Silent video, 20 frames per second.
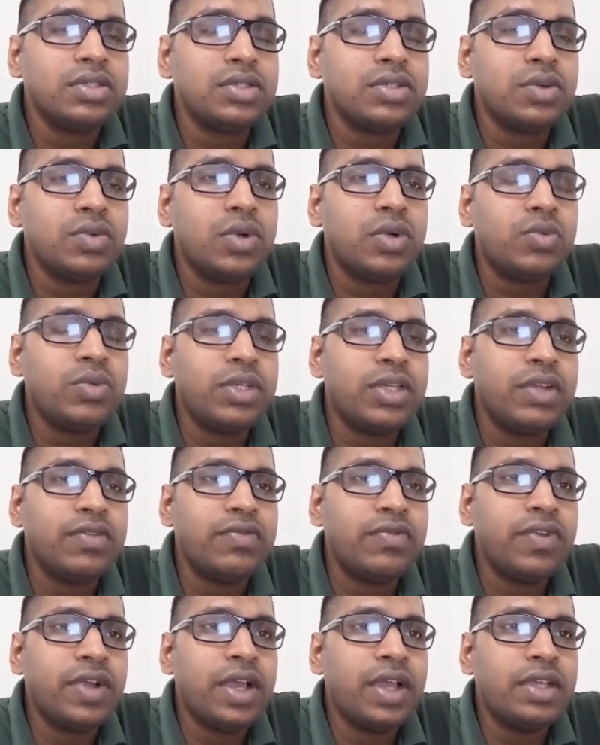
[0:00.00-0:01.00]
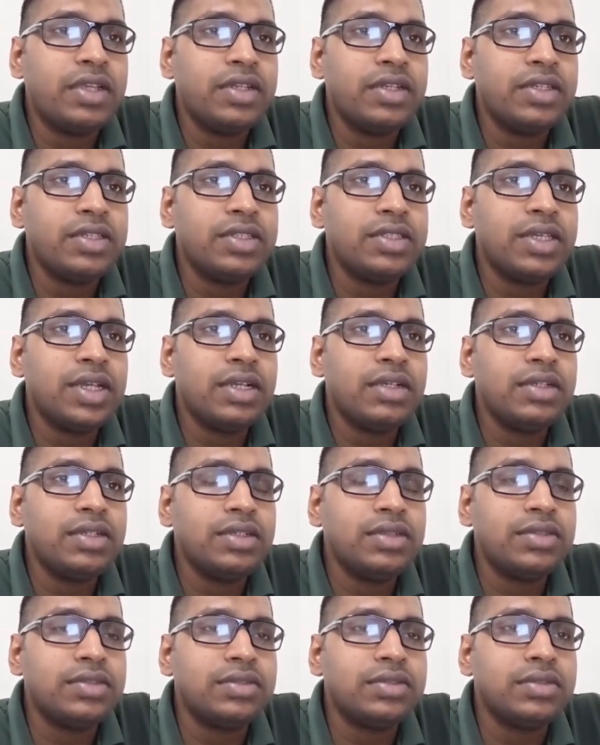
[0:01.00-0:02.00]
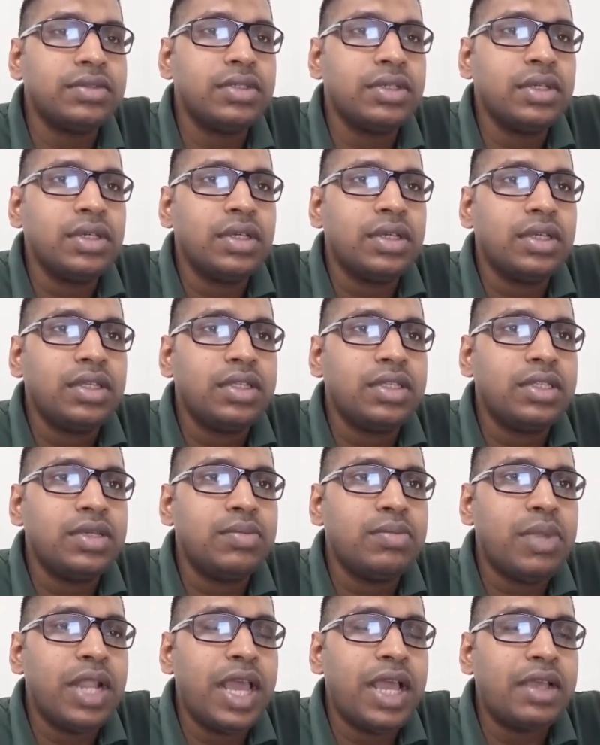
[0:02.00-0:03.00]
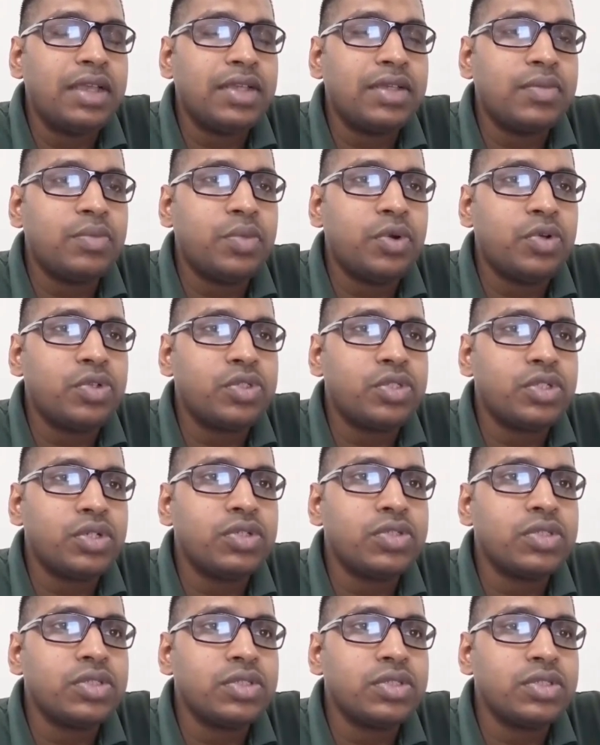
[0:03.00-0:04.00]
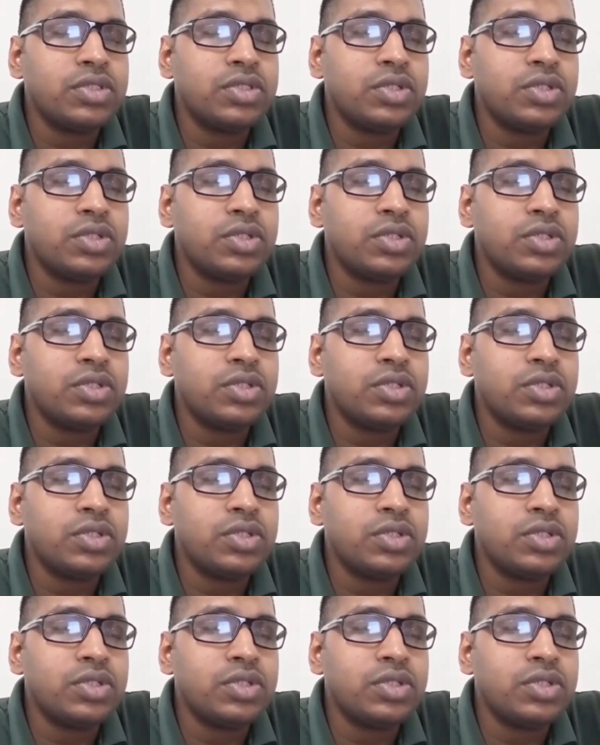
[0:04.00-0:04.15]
So what we can find is that the black portions